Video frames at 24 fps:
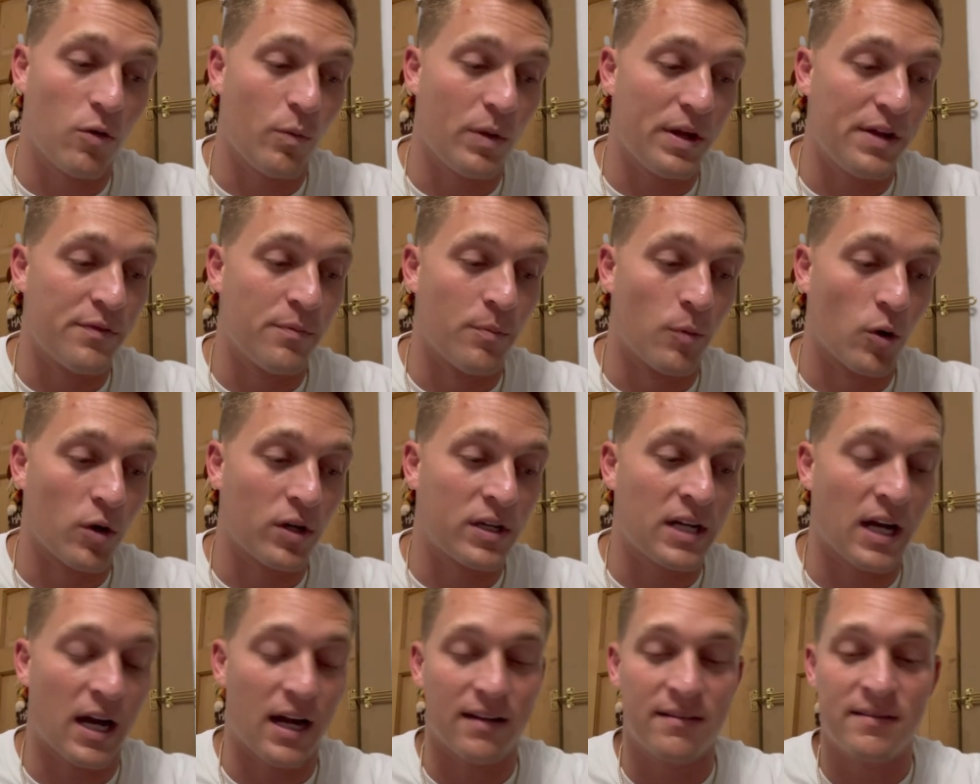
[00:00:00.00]
We have more
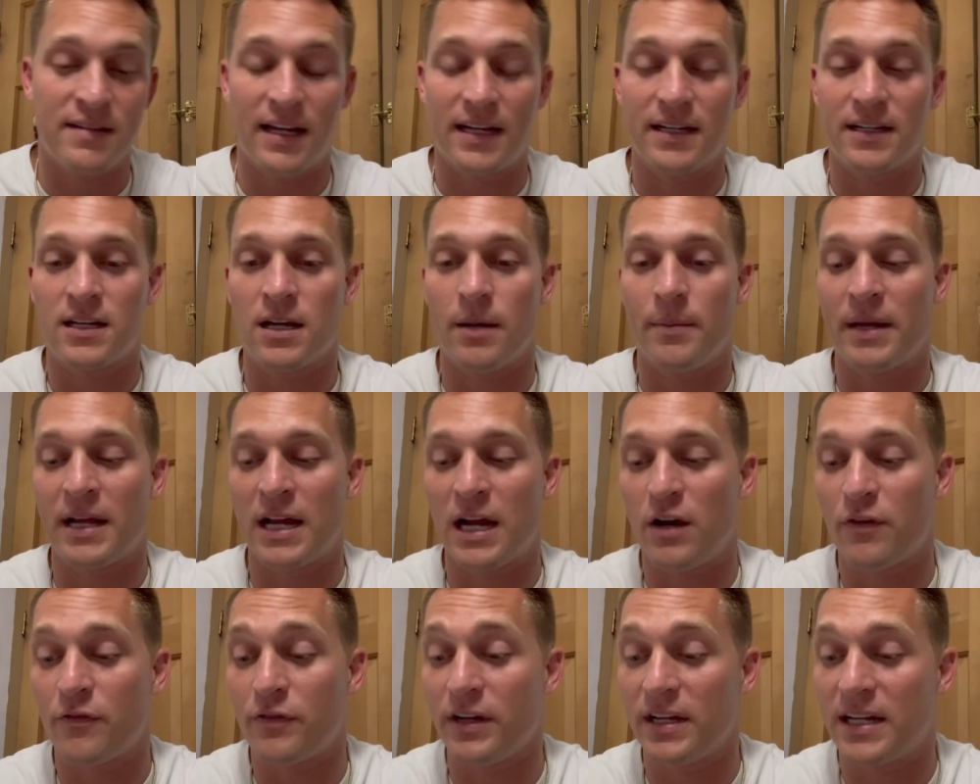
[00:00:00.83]
content coming
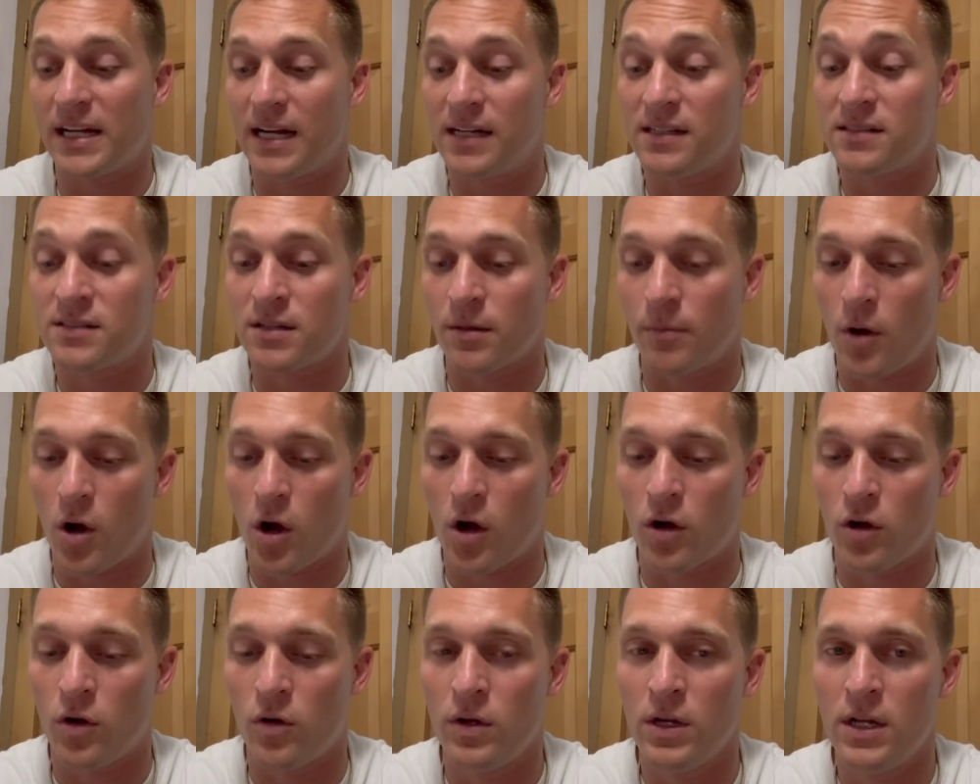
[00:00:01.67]
out for you guys
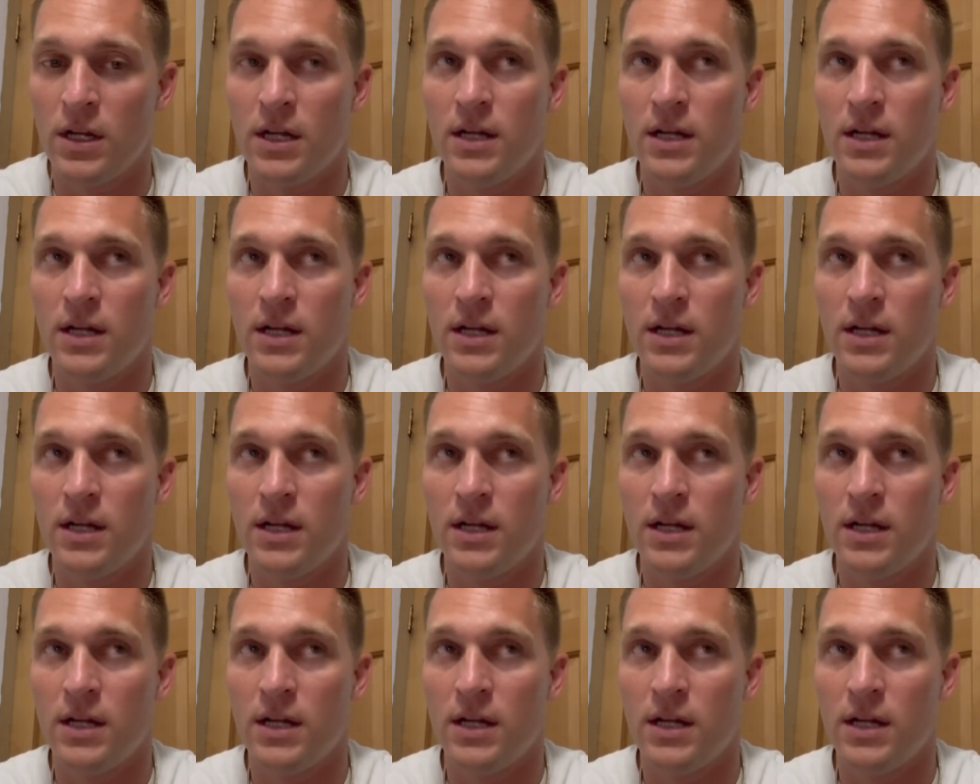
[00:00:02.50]
tomorrow.